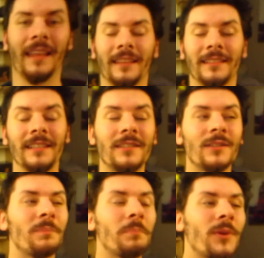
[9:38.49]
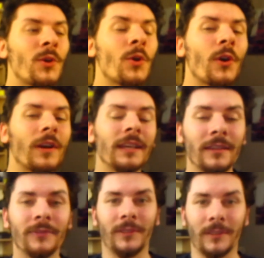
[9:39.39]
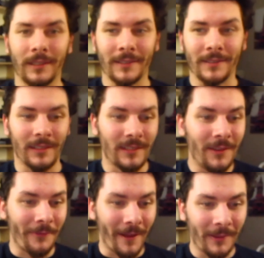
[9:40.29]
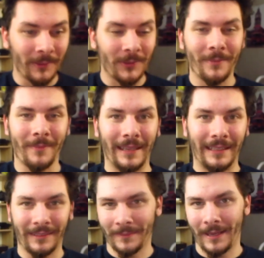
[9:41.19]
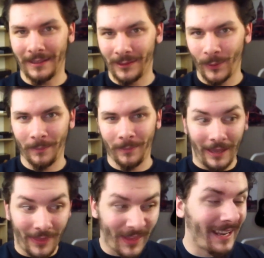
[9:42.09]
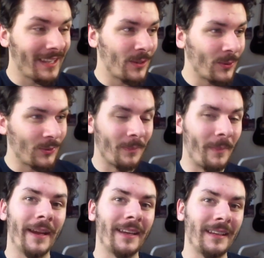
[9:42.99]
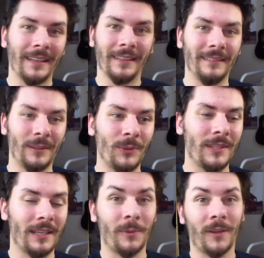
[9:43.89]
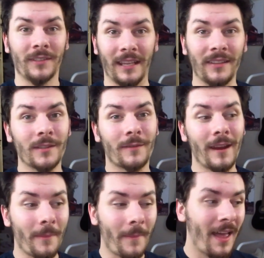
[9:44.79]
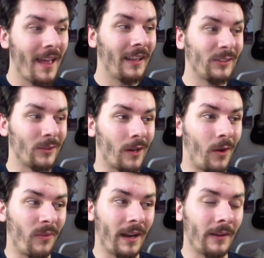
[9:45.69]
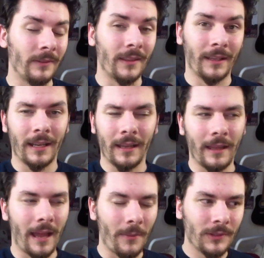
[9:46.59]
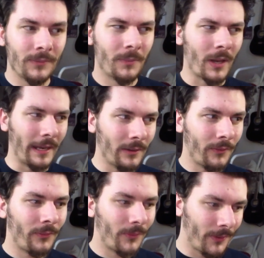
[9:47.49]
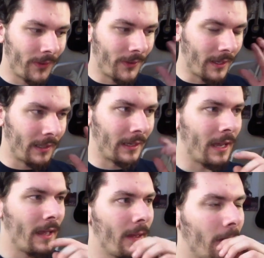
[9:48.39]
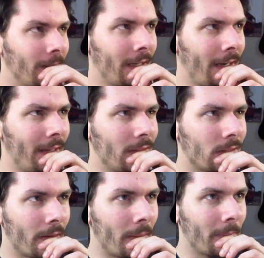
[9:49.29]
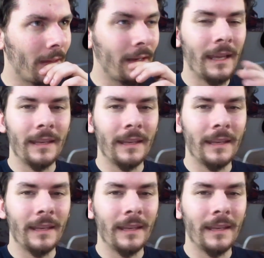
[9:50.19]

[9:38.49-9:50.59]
She's just pure evil on a stick. She found my, my twit pic that I used back in those days, because Instagram took over everything. And I was kind of thinking like, did I Instagram that?